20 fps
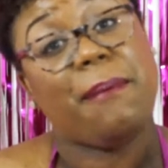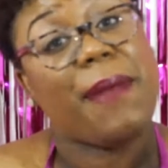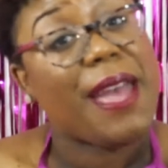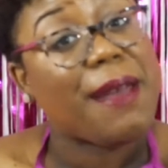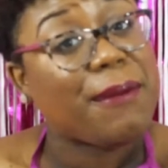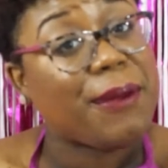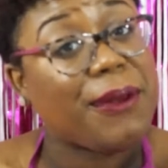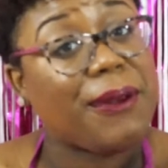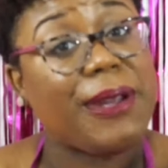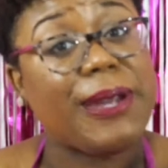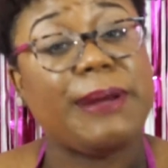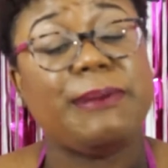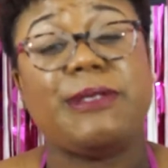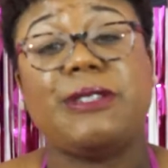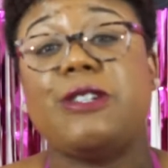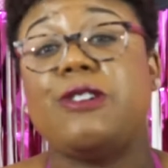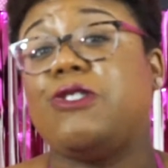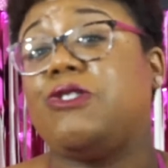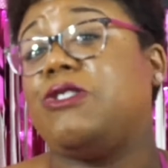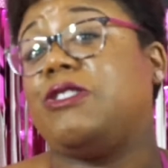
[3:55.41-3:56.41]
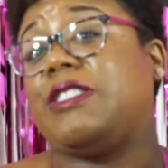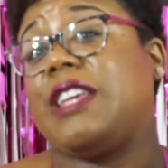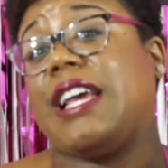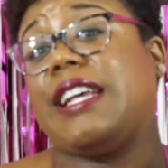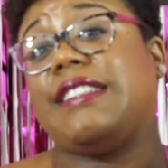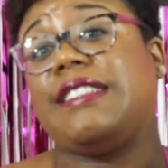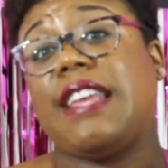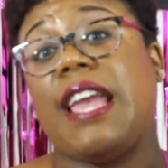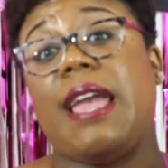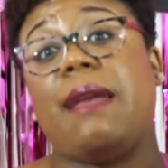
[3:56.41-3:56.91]
mammograms and
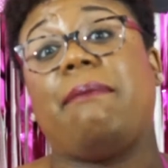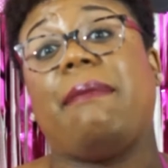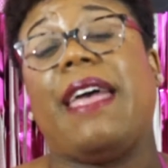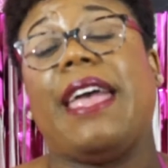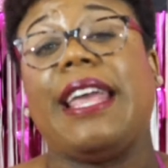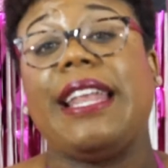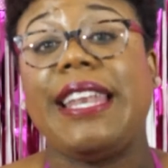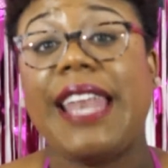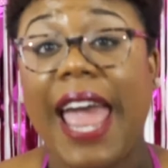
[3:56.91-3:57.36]
ultrasounds came back